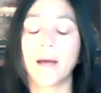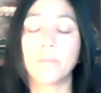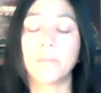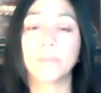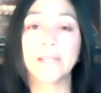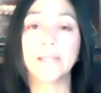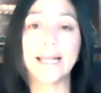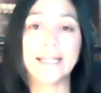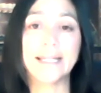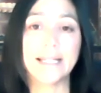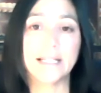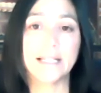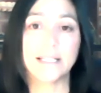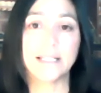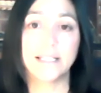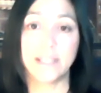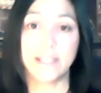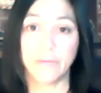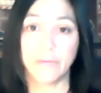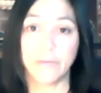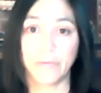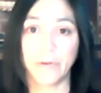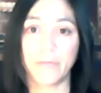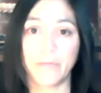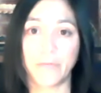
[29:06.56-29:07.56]
blending
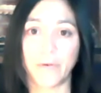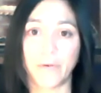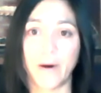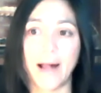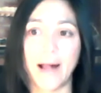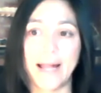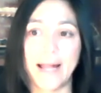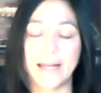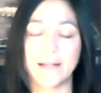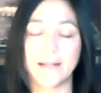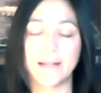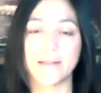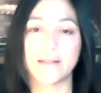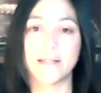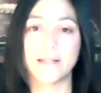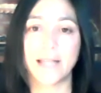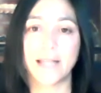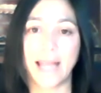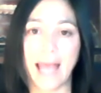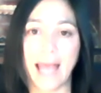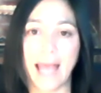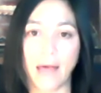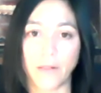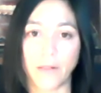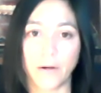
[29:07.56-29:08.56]
different varietals
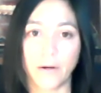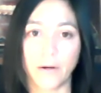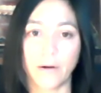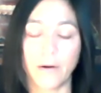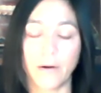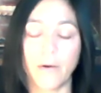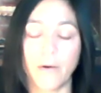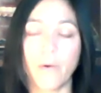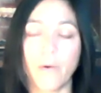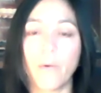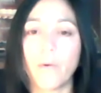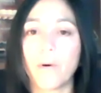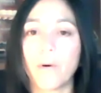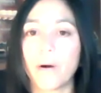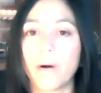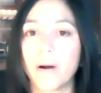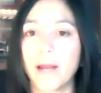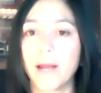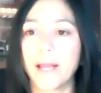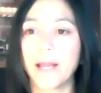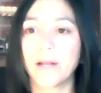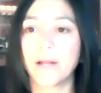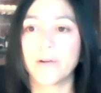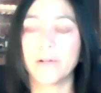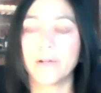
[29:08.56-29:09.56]
together, or
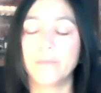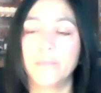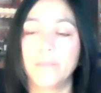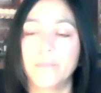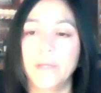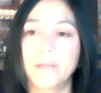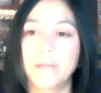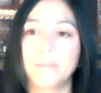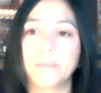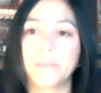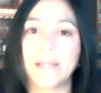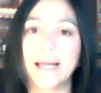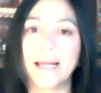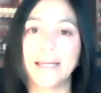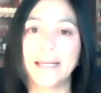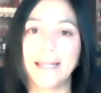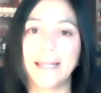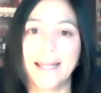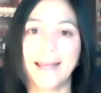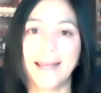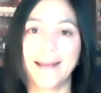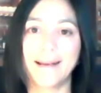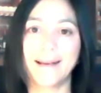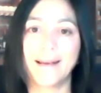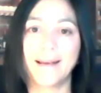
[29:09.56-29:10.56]
it could be
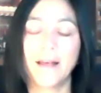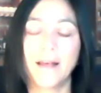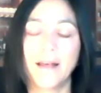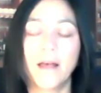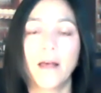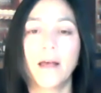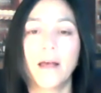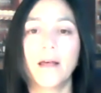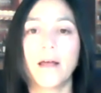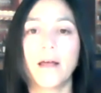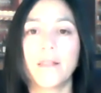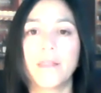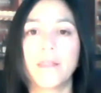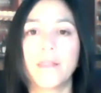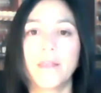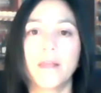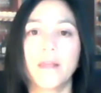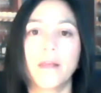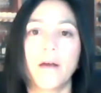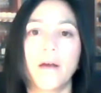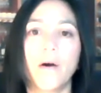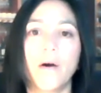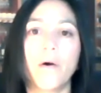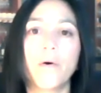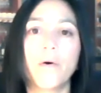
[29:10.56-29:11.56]
blending
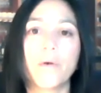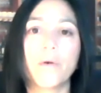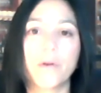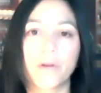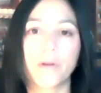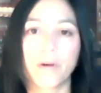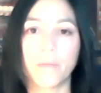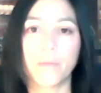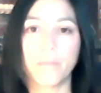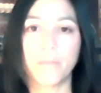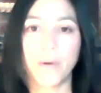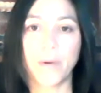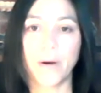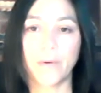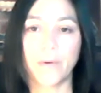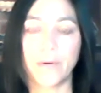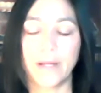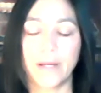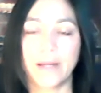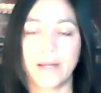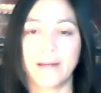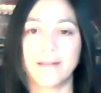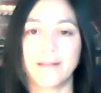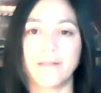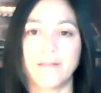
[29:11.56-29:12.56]
the oak
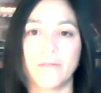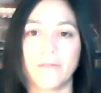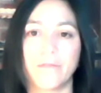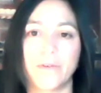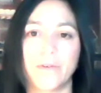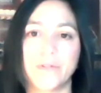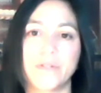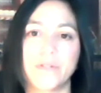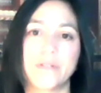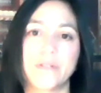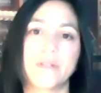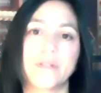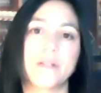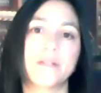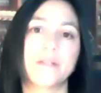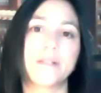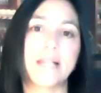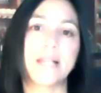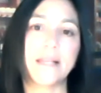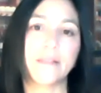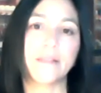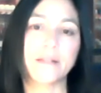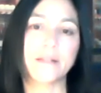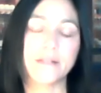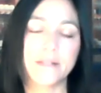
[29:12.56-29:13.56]
component versus the
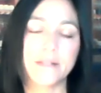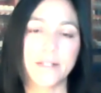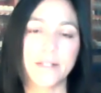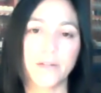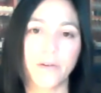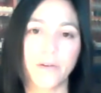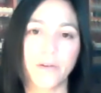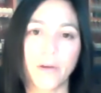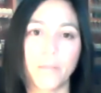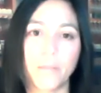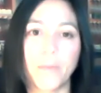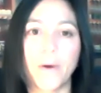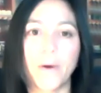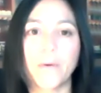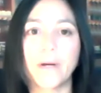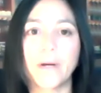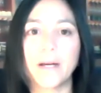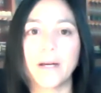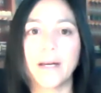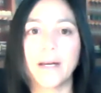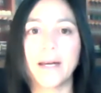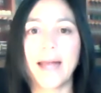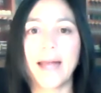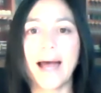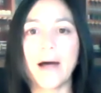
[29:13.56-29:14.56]
stainless steel
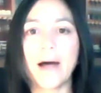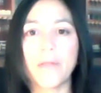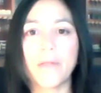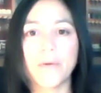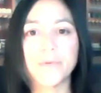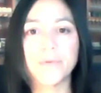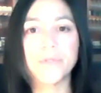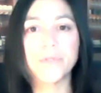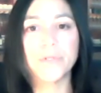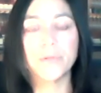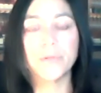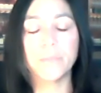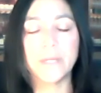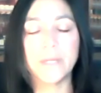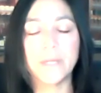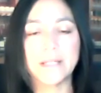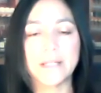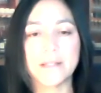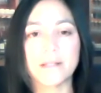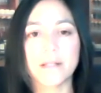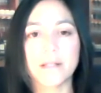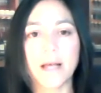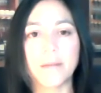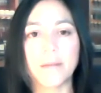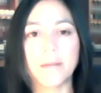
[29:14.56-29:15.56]
component and how those two
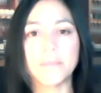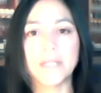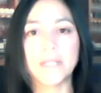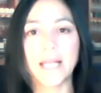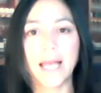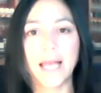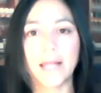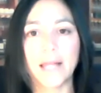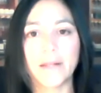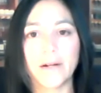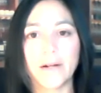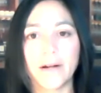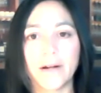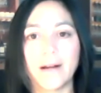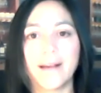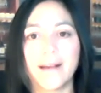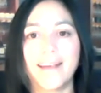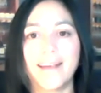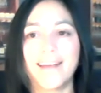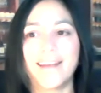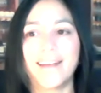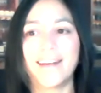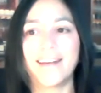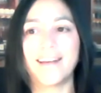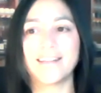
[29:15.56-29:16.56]
pieces come together
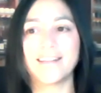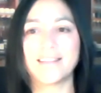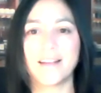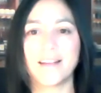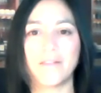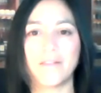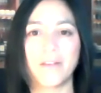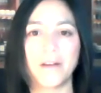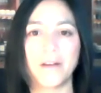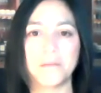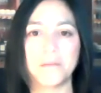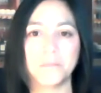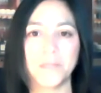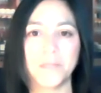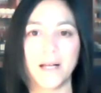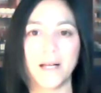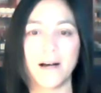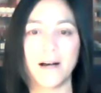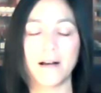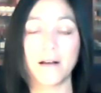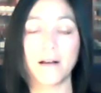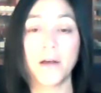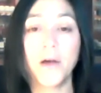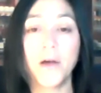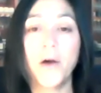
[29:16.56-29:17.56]
in a Sauvignon
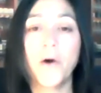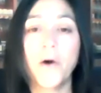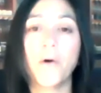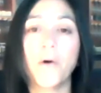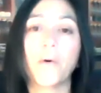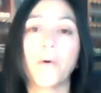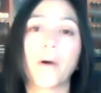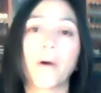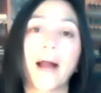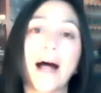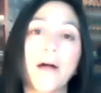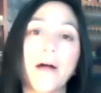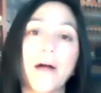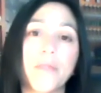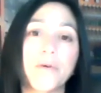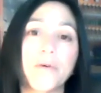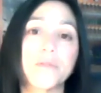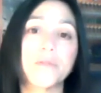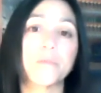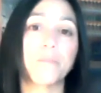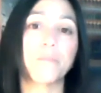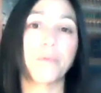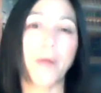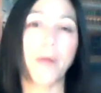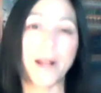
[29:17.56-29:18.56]
Blanc, or how
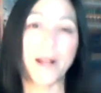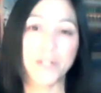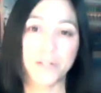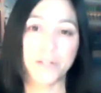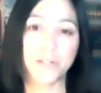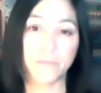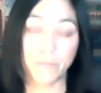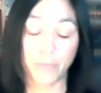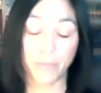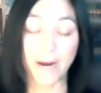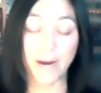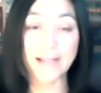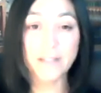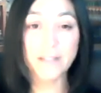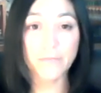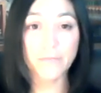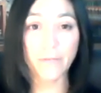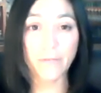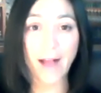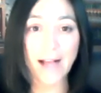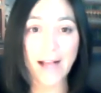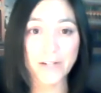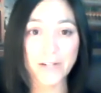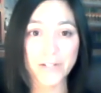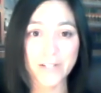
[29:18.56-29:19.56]
those press
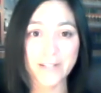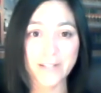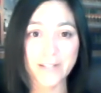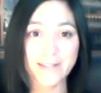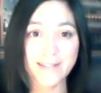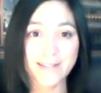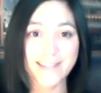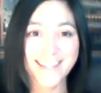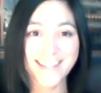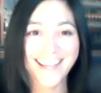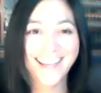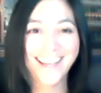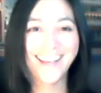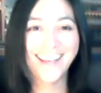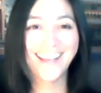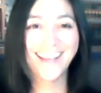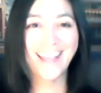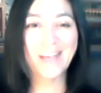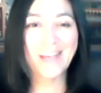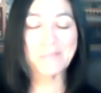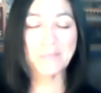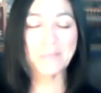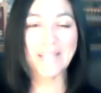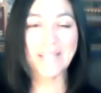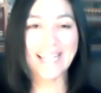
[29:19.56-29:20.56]
fractions
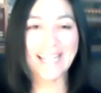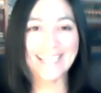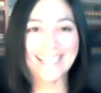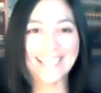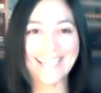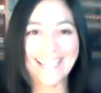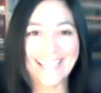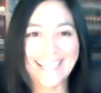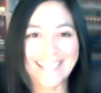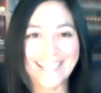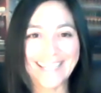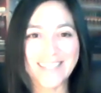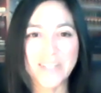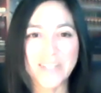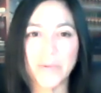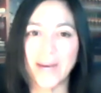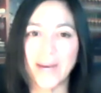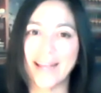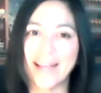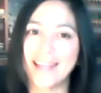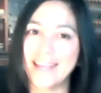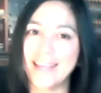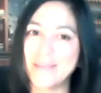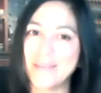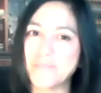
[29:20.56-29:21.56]
get blended in. Do I
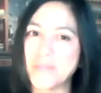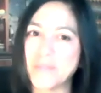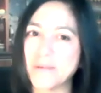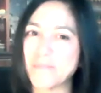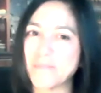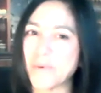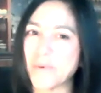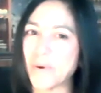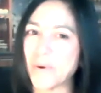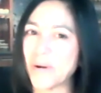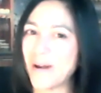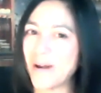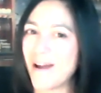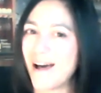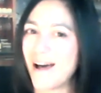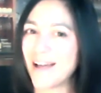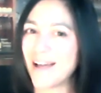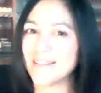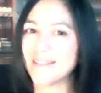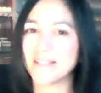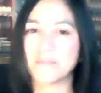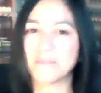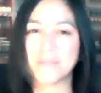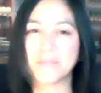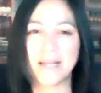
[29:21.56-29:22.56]
keep them or
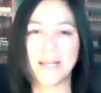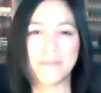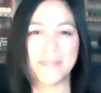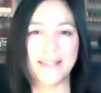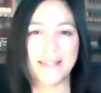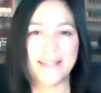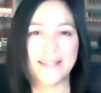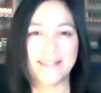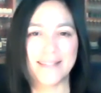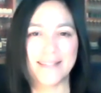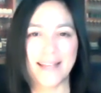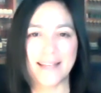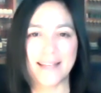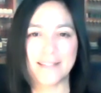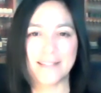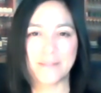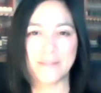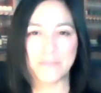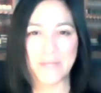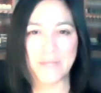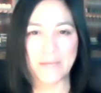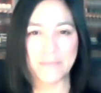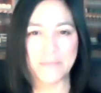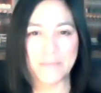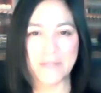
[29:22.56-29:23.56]
not? Sometimes they stay,
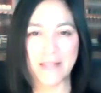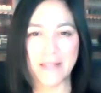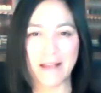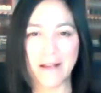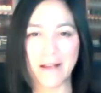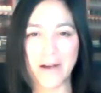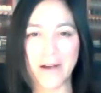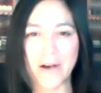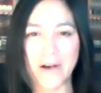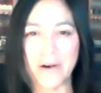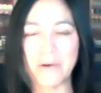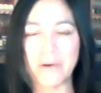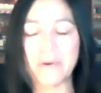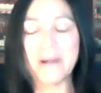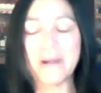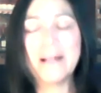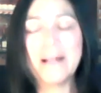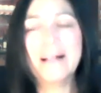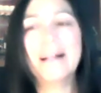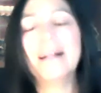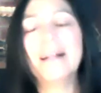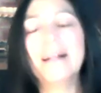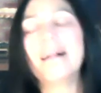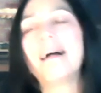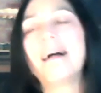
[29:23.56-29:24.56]
sometimes they go.
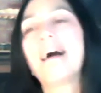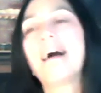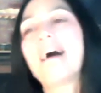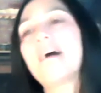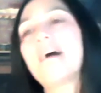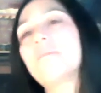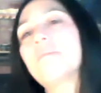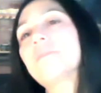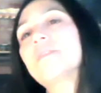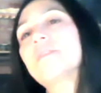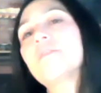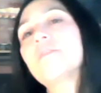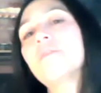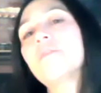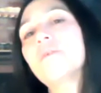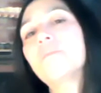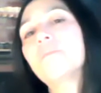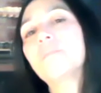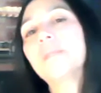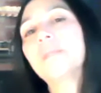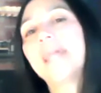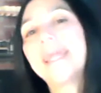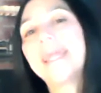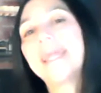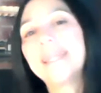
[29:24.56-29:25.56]
So
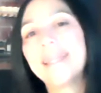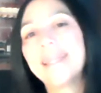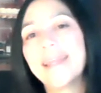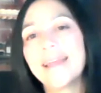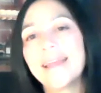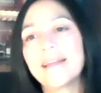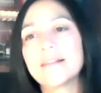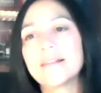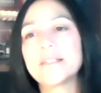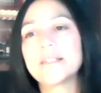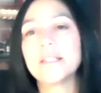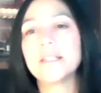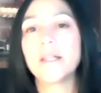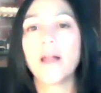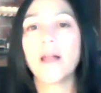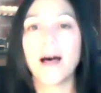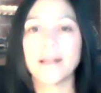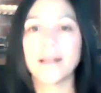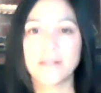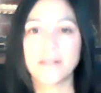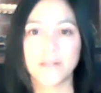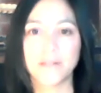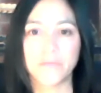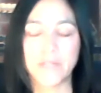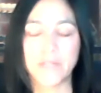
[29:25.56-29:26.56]
blending,
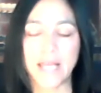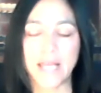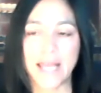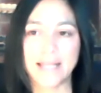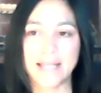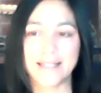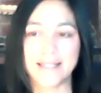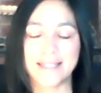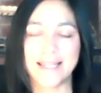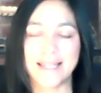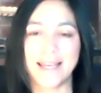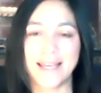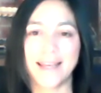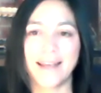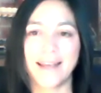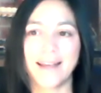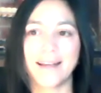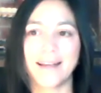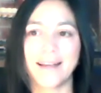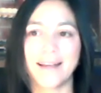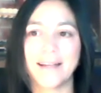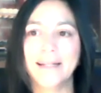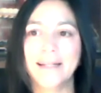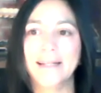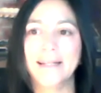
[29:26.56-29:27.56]
lots of
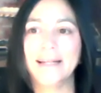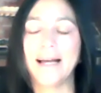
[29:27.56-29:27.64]
tasting.